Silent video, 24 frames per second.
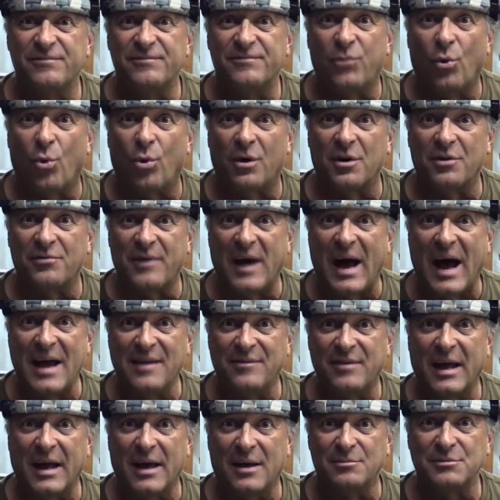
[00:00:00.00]
4 or 5
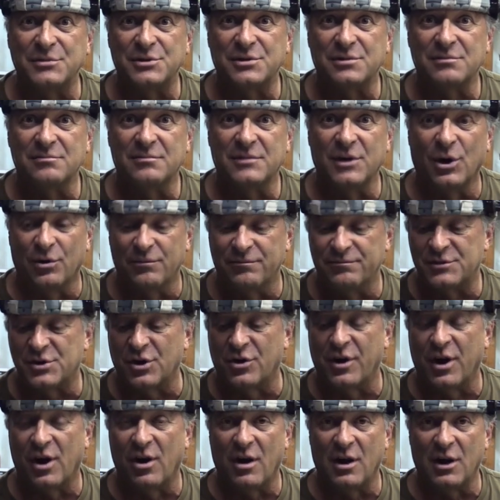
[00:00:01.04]
amps.
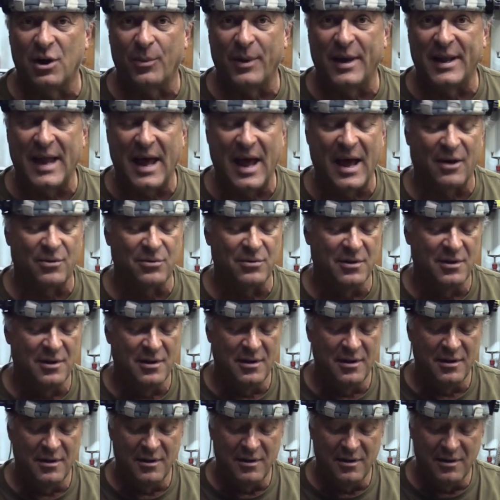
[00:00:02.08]
Turn it all the way down.
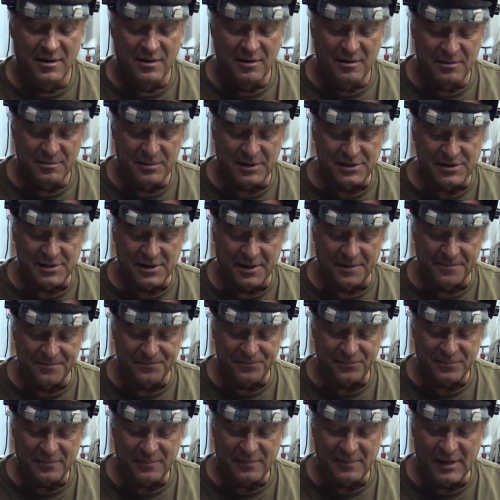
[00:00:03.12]
But,
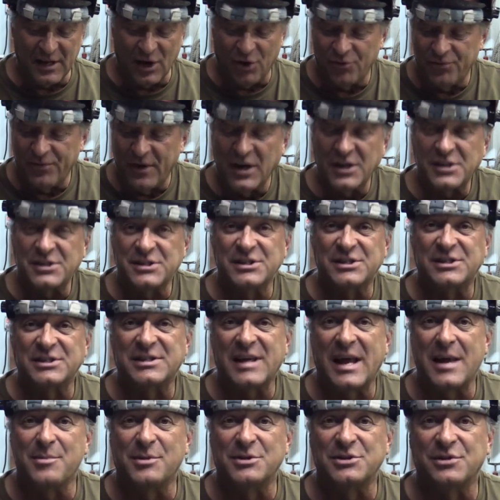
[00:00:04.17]
functions the
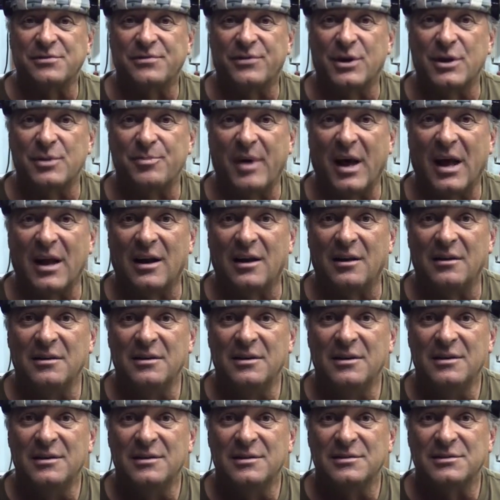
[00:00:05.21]
same as the foot pedal.
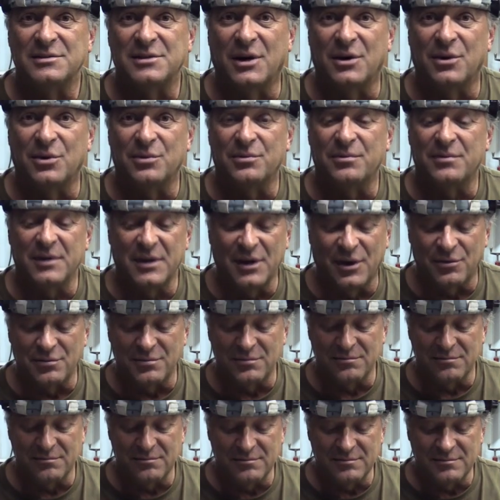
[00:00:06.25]
So,
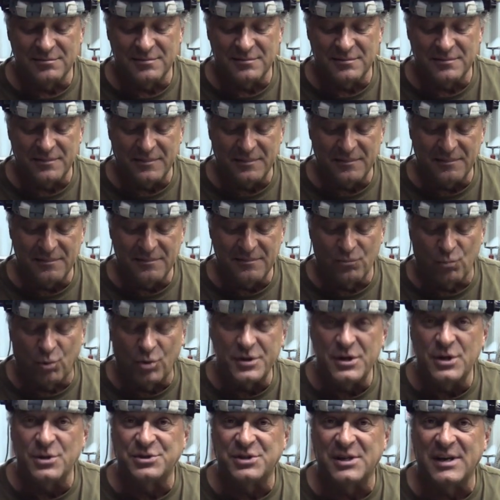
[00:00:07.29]
we're
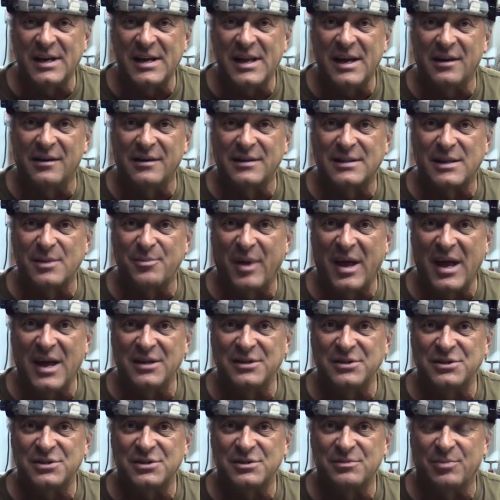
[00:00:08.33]
using it here at the
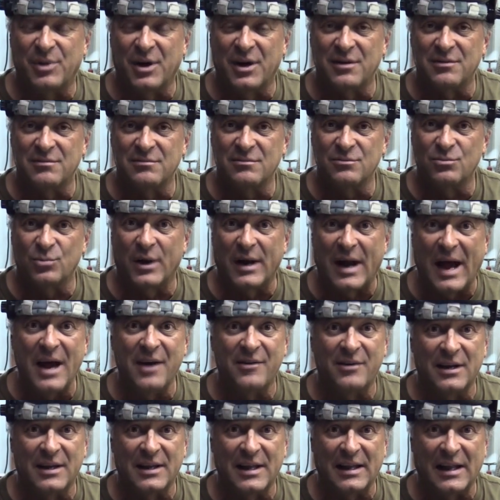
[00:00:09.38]
bench, but what I
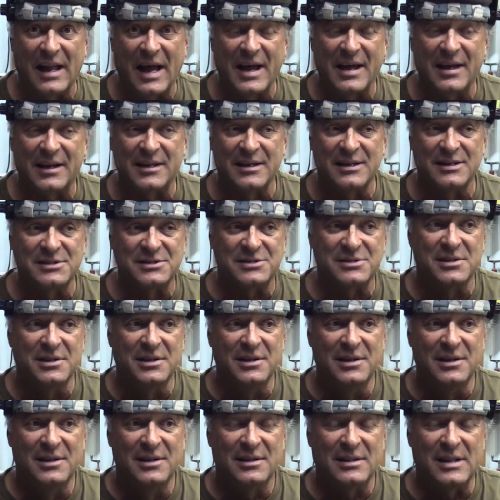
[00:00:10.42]
really like is,
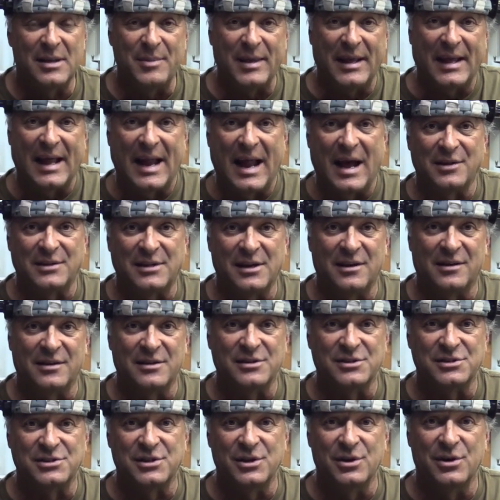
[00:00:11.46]
let me get out there
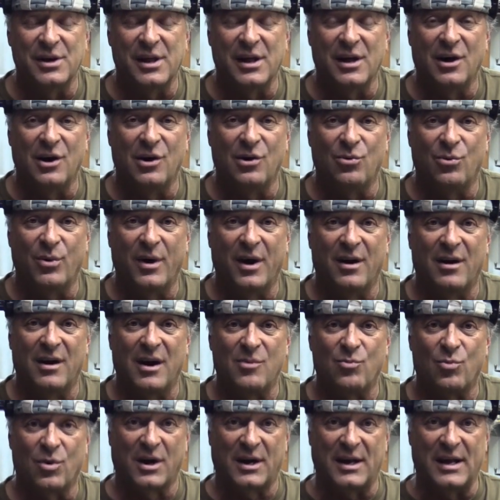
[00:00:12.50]
in the studio where
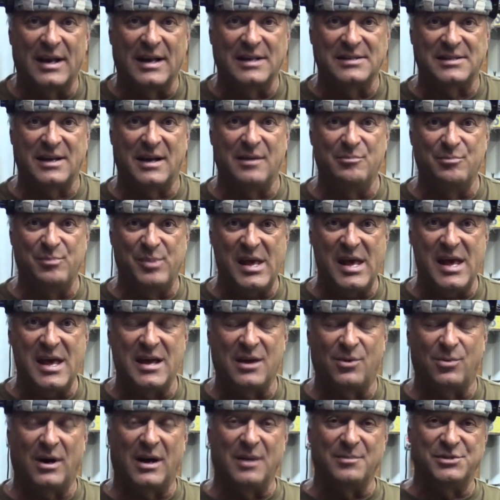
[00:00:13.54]
I'm working on something
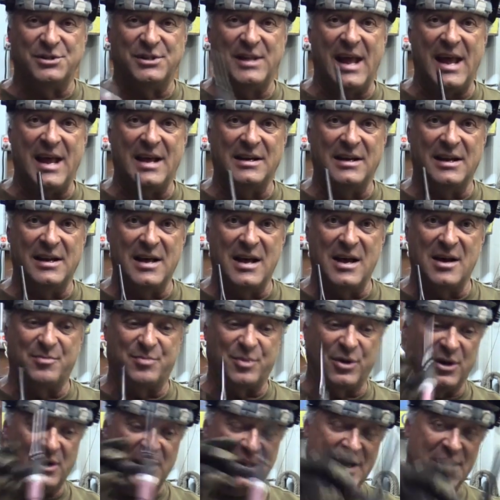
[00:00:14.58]
big, where I'm standing up
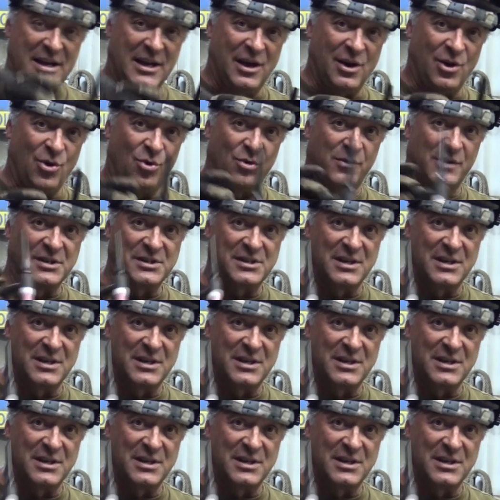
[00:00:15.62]
or leaning over